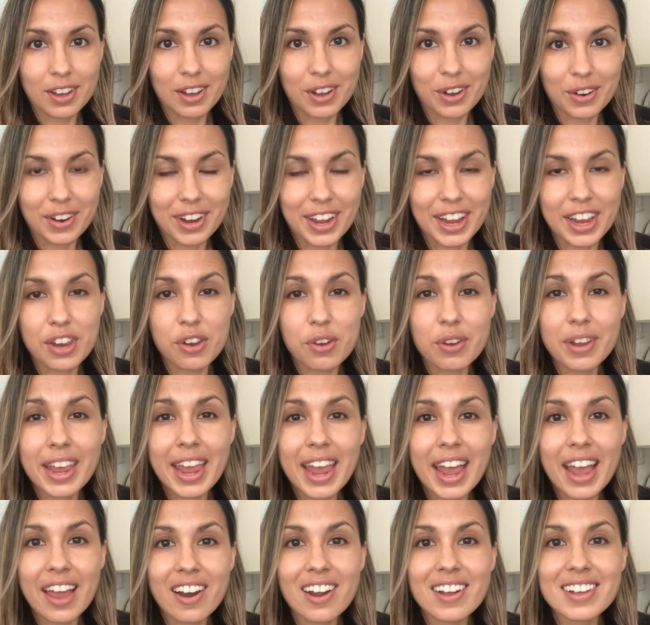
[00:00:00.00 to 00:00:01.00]
Okay, you
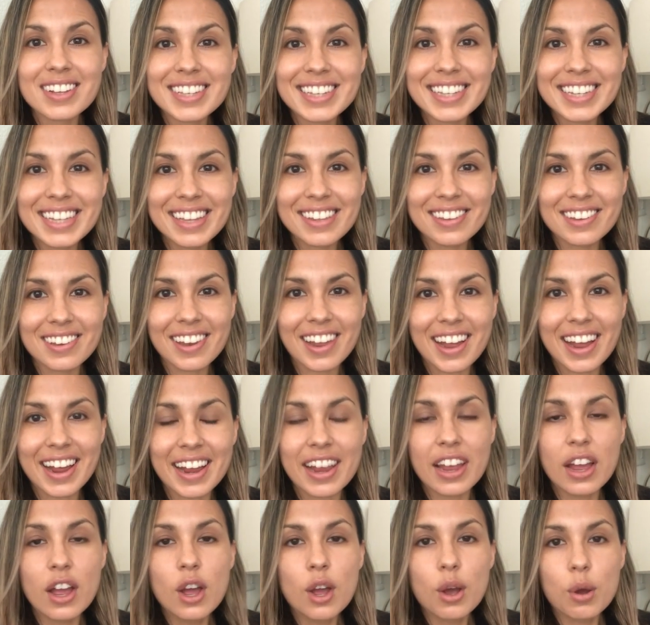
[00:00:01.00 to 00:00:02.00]
cannot see the light
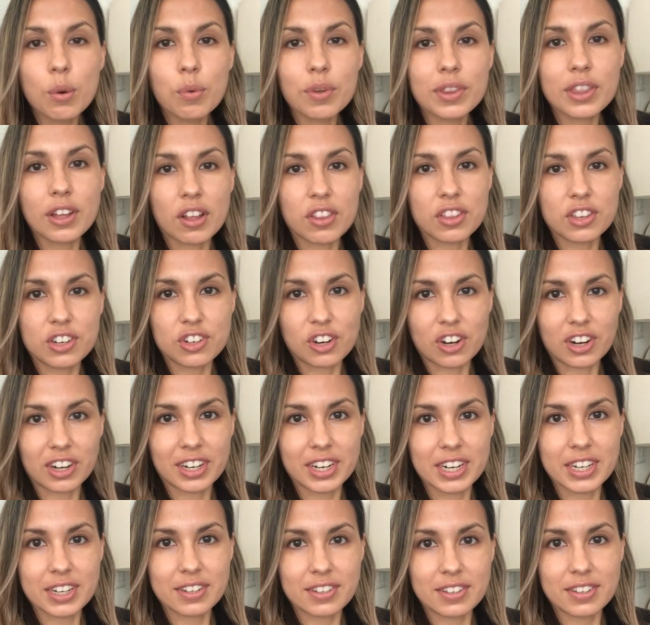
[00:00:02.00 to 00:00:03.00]
without the
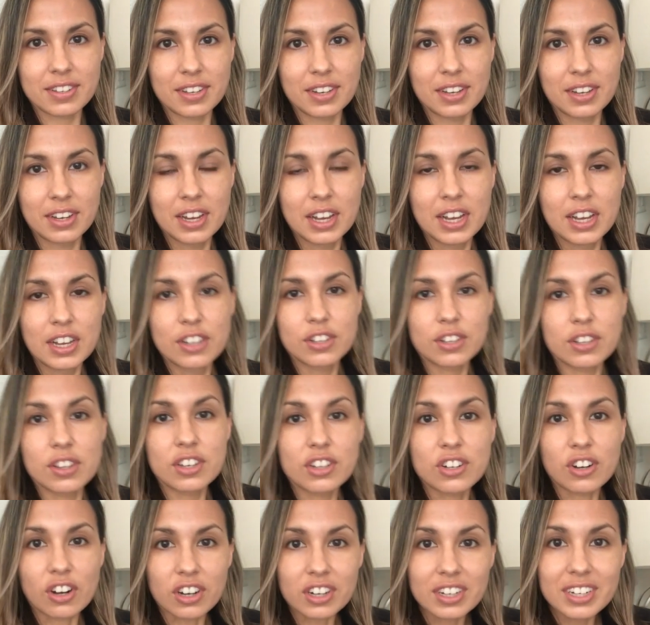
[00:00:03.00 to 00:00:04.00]
darkness. So the
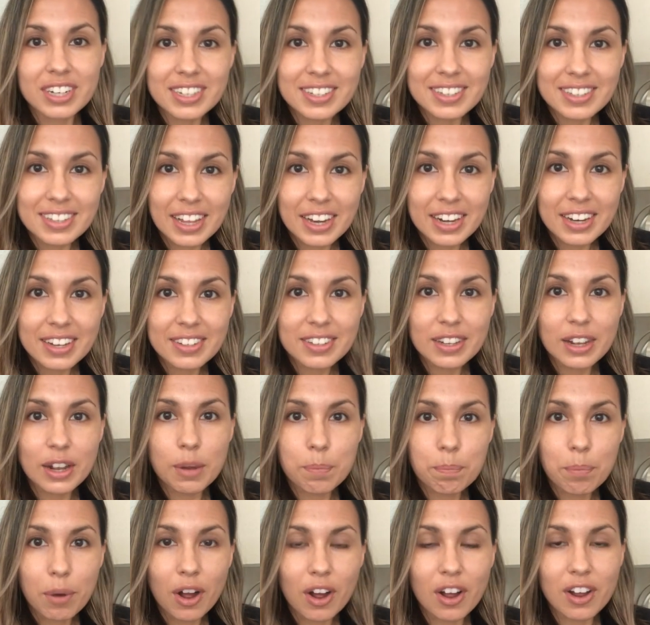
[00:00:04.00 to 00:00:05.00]
darkness that is
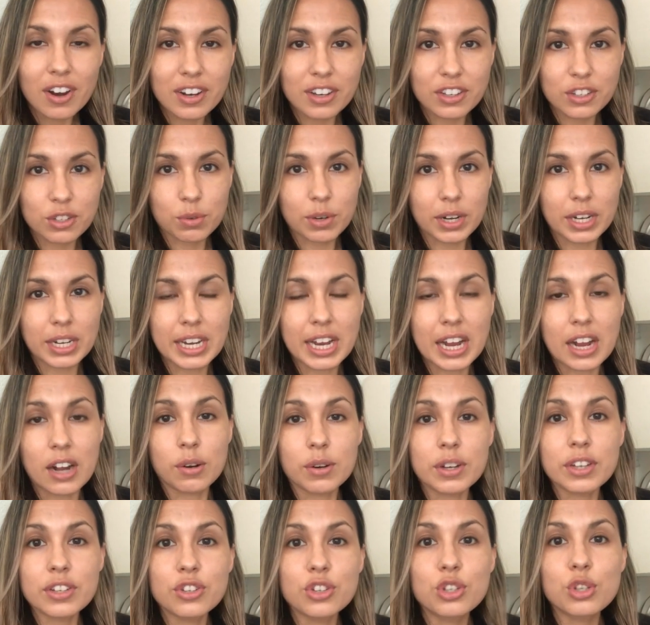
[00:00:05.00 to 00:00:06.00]
upon us right now
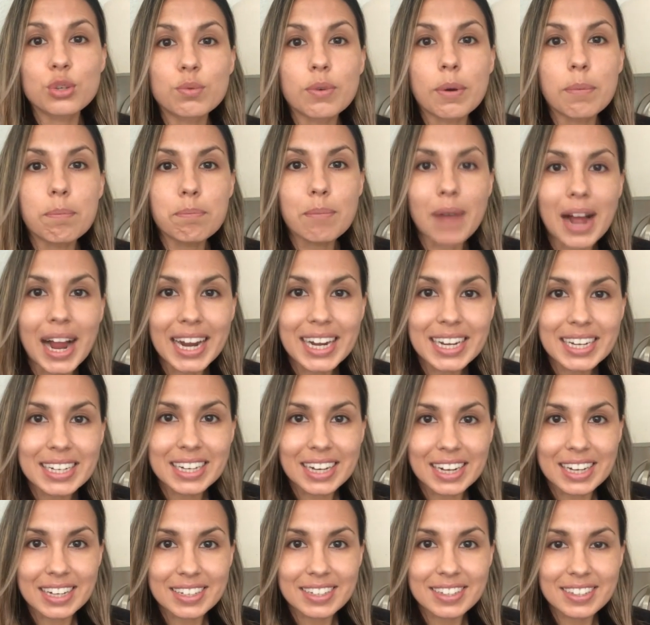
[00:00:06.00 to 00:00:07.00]
is to remind
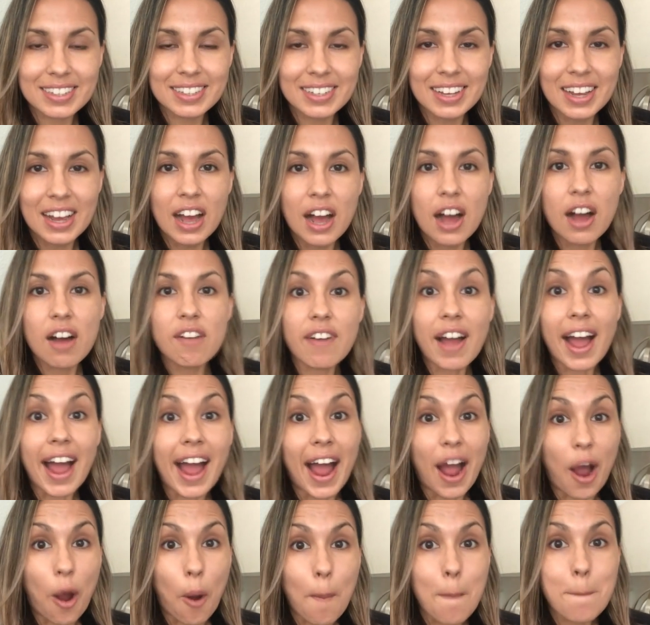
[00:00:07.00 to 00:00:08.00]
us of
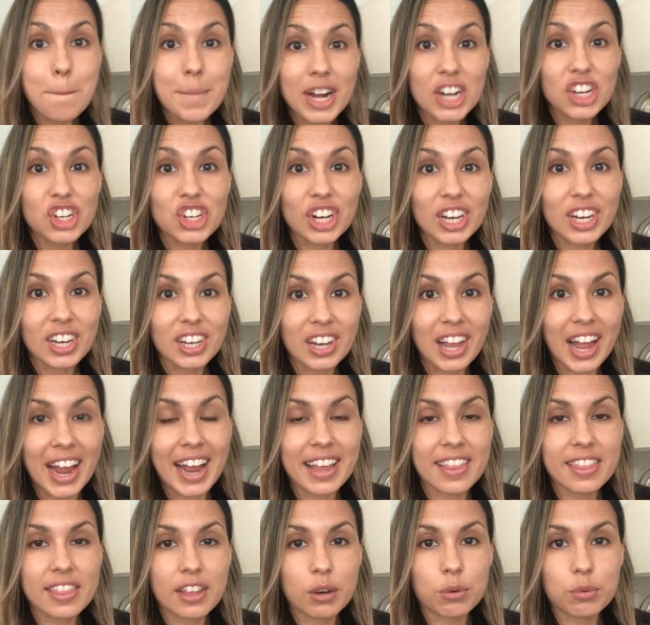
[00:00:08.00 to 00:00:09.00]
how much
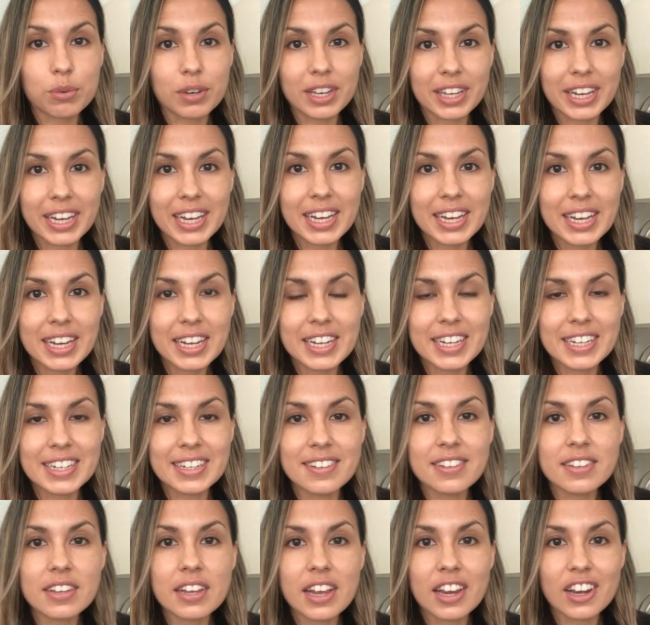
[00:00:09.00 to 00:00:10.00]
light there really
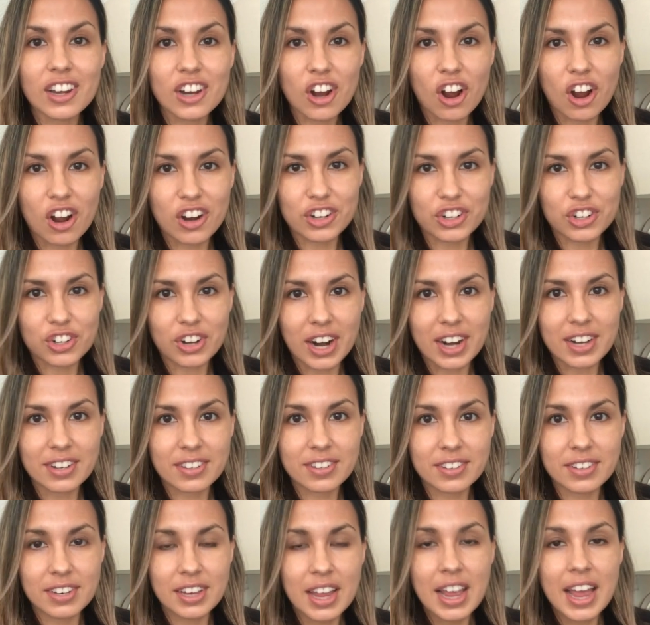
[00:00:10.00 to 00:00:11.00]
is in
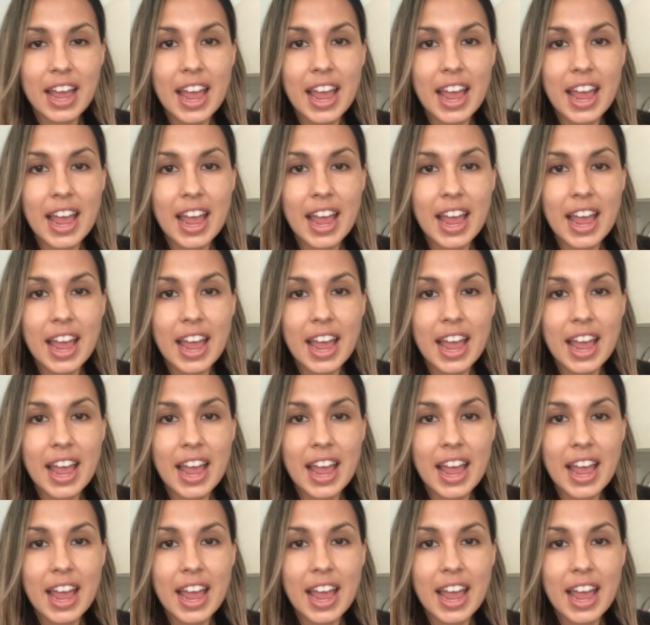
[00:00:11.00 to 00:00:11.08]
contrast.